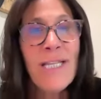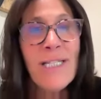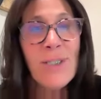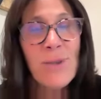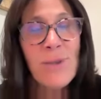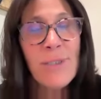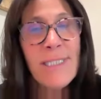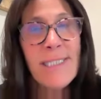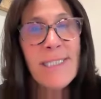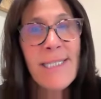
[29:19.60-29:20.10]

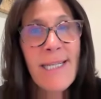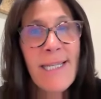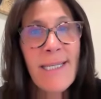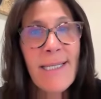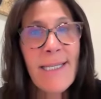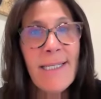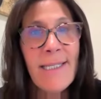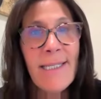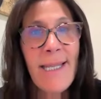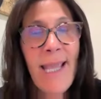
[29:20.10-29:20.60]
interested
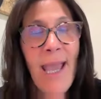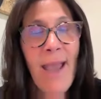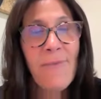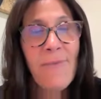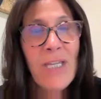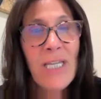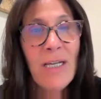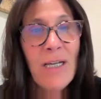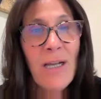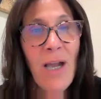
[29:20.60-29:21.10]
in
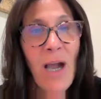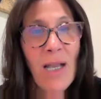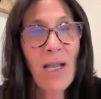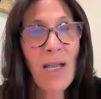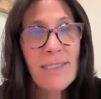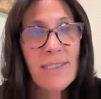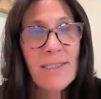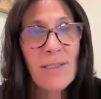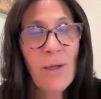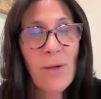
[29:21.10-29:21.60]
having a
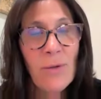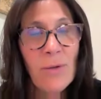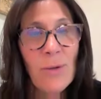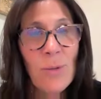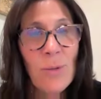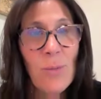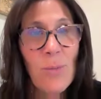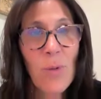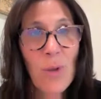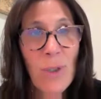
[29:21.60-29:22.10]
consult
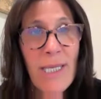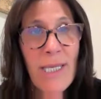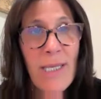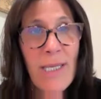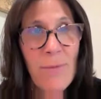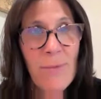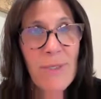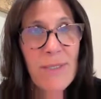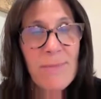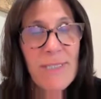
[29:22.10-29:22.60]
or
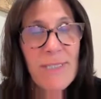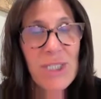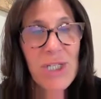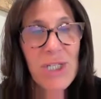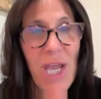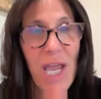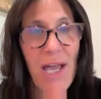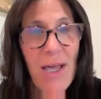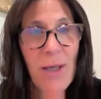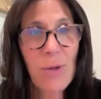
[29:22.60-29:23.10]
working with
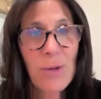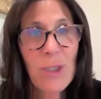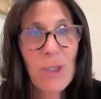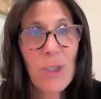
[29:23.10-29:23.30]
Michelle,